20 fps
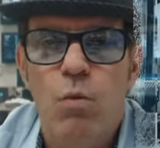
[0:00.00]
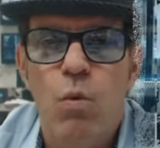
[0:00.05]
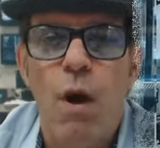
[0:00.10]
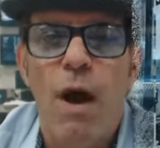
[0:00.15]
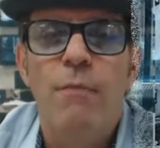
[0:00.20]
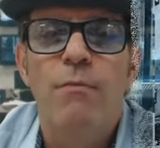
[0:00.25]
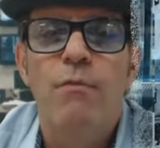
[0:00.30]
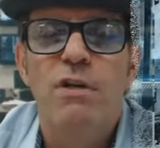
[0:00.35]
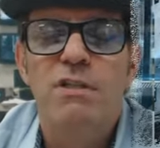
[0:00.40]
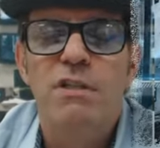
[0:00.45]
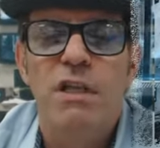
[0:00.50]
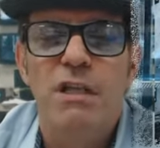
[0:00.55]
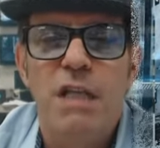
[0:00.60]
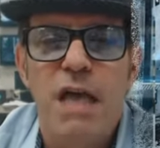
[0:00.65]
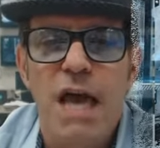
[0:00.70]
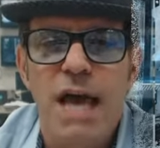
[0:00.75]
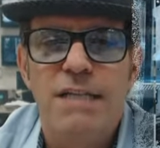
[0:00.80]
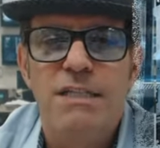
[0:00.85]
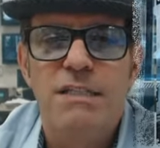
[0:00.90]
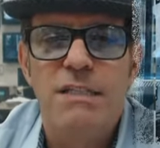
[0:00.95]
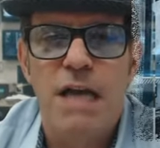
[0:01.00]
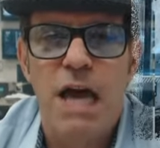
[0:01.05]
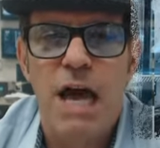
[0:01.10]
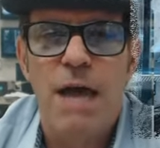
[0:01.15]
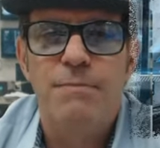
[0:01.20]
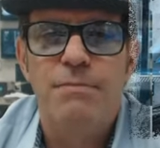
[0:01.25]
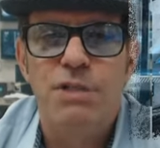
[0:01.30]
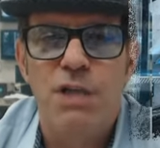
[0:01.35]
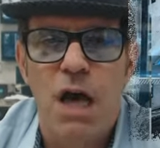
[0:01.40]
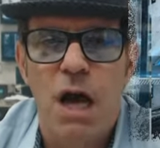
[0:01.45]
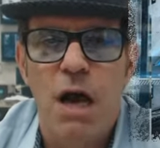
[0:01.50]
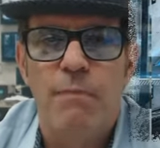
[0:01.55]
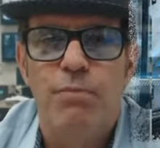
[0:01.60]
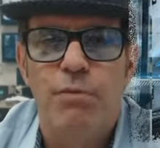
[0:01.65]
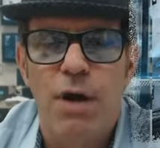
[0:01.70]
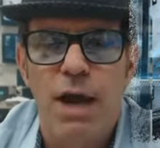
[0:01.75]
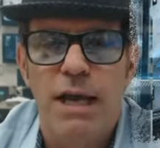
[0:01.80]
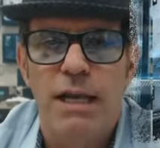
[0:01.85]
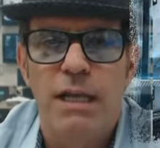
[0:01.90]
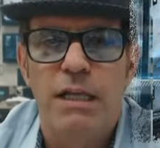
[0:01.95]
When was the last time Tom
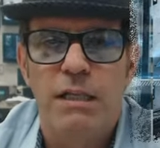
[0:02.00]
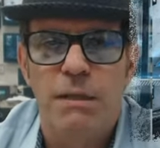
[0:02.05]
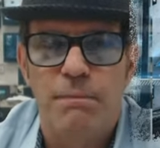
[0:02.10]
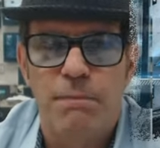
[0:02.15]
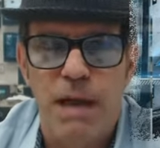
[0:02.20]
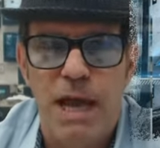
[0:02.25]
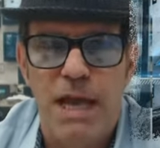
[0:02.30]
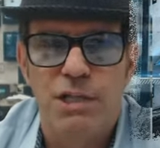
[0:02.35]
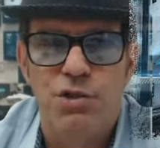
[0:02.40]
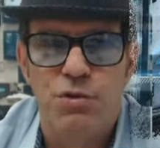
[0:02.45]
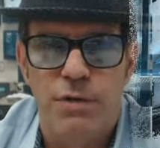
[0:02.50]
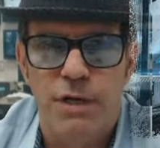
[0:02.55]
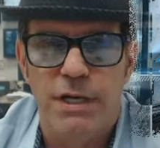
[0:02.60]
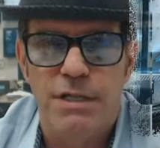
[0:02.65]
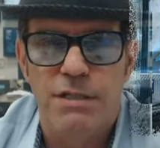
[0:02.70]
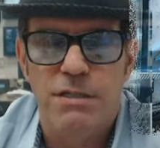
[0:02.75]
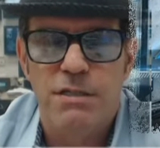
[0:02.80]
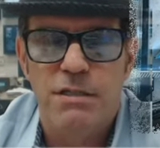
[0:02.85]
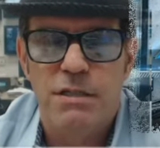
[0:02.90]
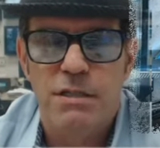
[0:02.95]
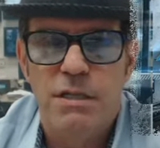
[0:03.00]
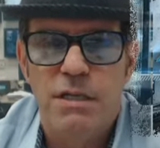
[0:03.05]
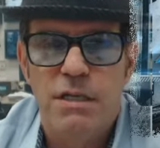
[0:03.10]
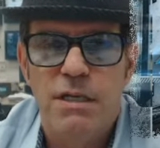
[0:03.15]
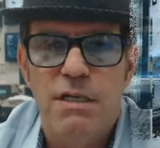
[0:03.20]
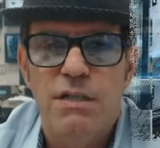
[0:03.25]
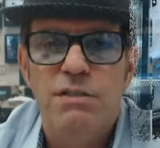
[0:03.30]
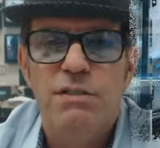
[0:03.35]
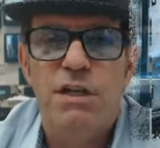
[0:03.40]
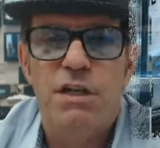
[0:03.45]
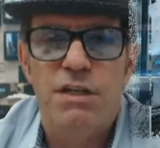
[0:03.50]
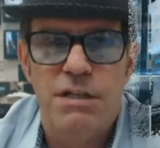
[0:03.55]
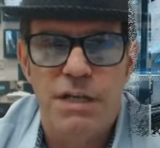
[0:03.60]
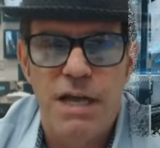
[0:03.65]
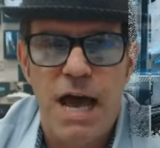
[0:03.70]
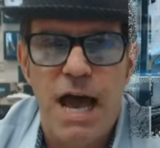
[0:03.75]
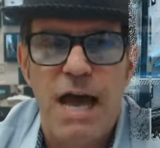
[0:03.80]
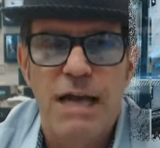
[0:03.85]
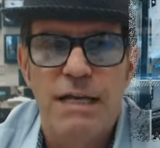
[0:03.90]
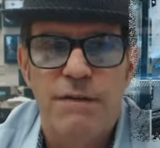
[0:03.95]
Brady and the Patriots
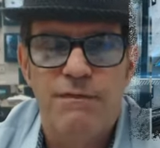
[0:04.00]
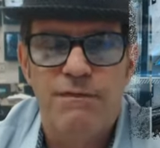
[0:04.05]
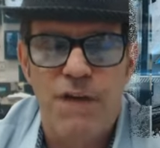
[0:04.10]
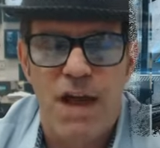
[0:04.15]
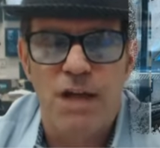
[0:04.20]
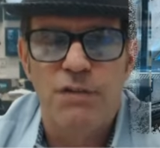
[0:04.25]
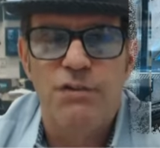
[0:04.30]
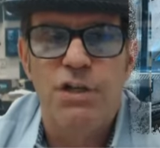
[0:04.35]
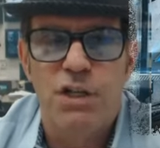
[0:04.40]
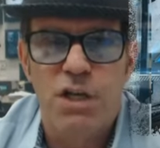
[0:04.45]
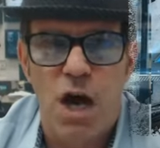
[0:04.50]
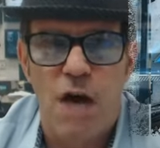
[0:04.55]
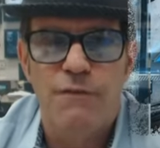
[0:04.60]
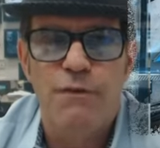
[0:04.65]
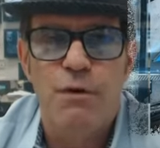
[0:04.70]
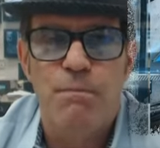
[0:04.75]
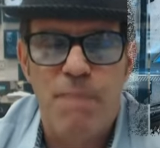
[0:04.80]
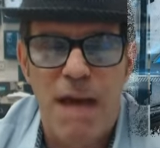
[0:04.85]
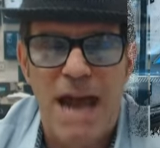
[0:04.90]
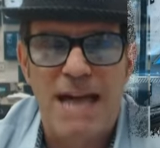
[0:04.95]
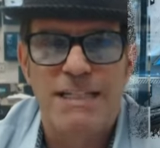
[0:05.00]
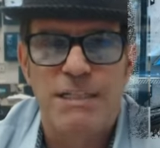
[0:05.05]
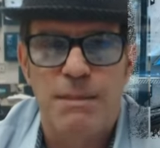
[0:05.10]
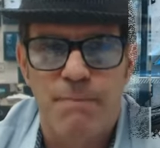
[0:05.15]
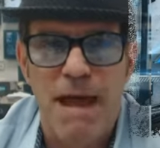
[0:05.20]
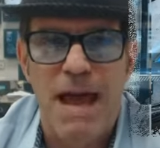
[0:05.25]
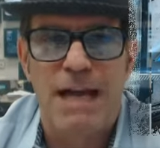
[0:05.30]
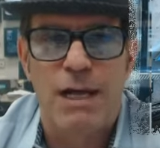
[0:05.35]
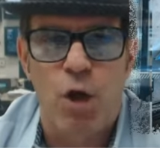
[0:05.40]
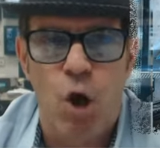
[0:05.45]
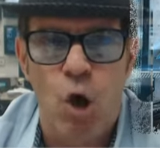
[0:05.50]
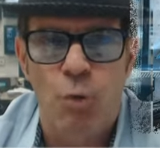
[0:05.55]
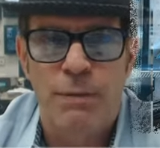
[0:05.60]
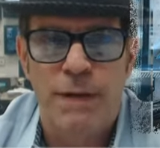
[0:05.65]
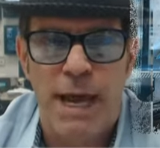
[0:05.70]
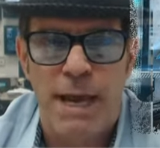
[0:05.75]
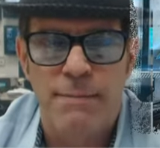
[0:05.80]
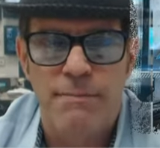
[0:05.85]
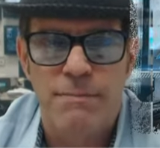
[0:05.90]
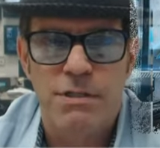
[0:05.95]
failed to cover back-to-back home
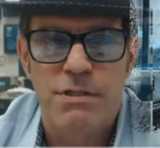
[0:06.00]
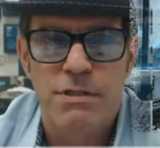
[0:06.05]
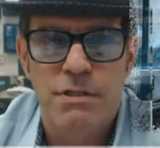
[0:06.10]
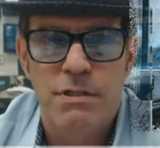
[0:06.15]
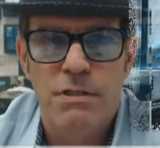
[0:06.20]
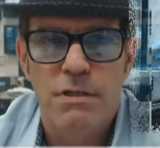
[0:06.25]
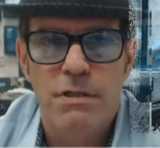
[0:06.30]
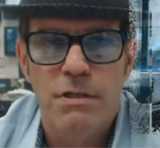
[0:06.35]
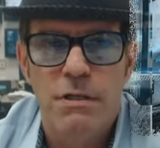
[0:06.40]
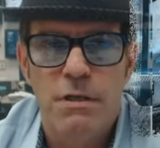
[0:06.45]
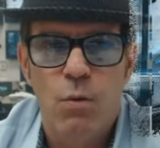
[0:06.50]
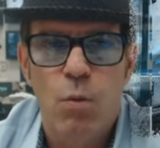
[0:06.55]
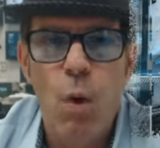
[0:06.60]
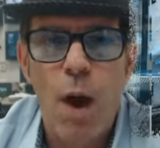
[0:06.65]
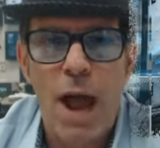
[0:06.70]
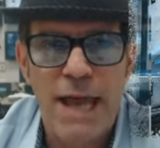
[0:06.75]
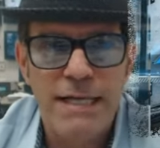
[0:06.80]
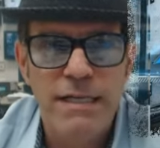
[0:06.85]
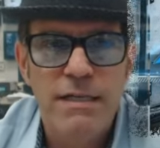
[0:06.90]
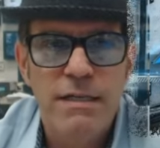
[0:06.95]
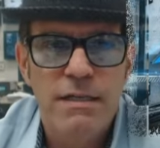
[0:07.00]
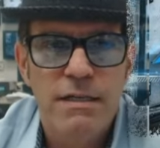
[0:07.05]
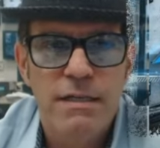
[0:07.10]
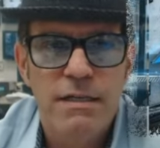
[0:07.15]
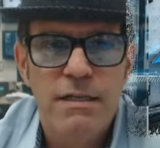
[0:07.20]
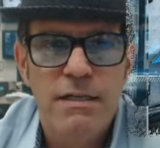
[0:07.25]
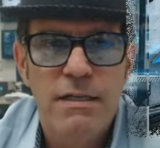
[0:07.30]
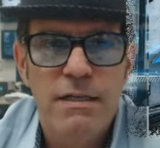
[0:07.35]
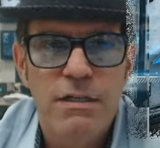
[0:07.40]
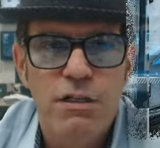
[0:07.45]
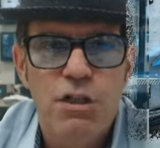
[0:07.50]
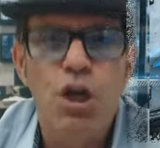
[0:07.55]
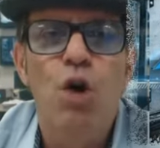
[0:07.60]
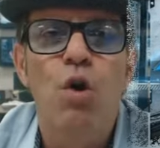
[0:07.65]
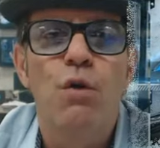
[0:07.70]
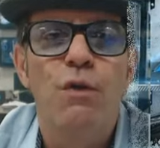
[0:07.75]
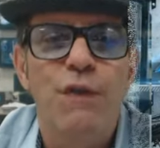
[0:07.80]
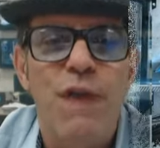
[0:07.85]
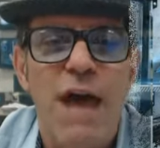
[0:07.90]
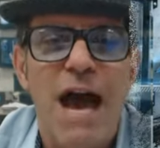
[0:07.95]
games? When?
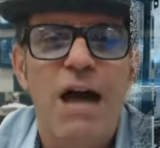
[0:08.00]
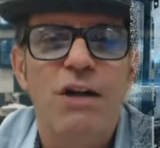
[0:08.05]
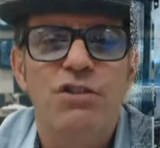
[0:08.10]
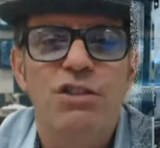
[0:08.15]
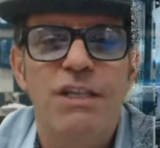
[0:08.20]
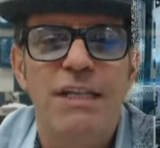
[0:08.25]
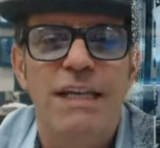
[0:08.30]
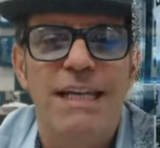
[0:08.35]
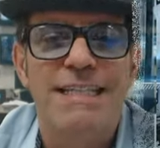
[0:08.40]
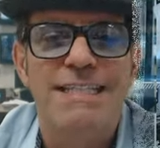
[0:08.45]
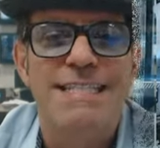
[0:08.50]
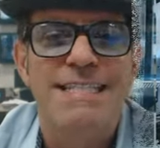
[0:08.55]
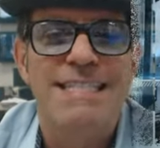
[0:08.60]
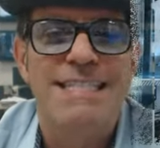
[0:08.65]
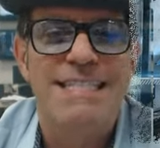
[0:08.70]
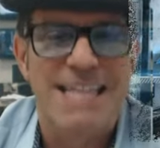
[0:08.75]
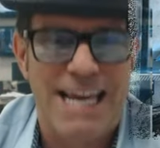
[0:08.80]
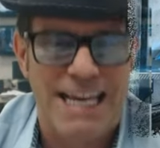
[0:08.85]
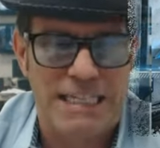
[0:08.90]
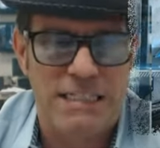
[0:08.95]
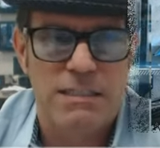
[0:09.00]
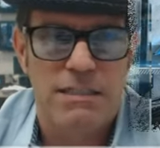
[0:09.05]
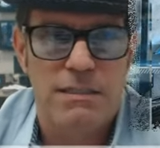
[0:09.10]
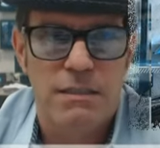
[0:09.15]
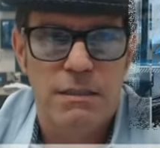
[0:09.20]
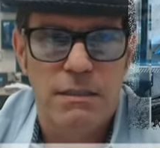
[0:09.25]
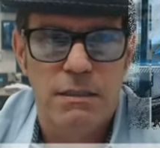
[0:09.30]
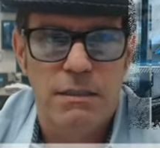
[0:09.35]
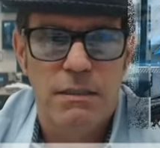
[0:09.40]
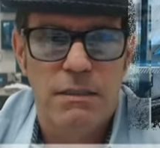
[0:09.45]
2006.